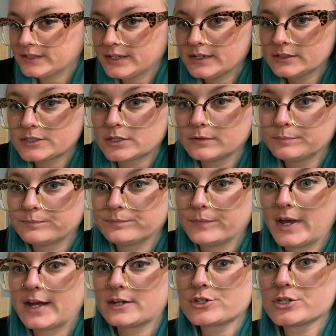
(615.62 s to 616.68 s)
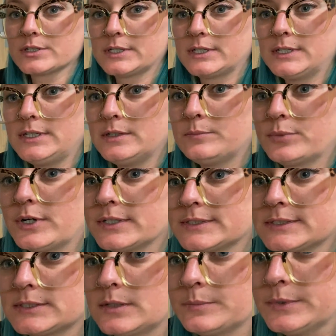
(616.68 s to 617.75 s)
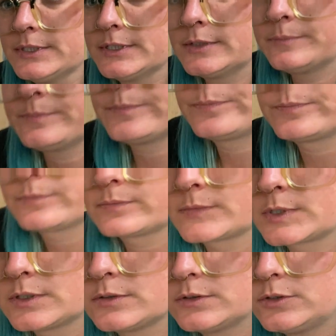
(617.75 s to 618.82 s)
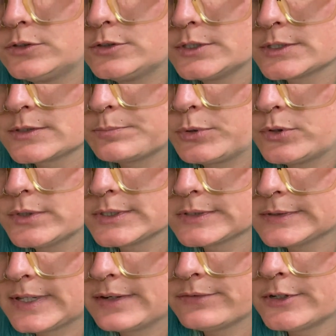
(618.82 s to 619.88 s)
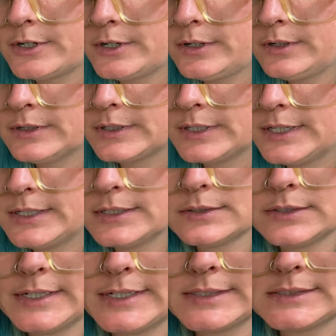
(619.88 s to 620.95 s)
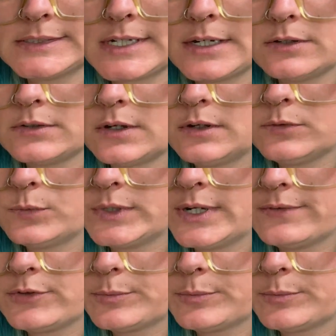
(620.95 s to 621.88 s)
then to actually heat press something, you just pull this lever and it lays down on whatever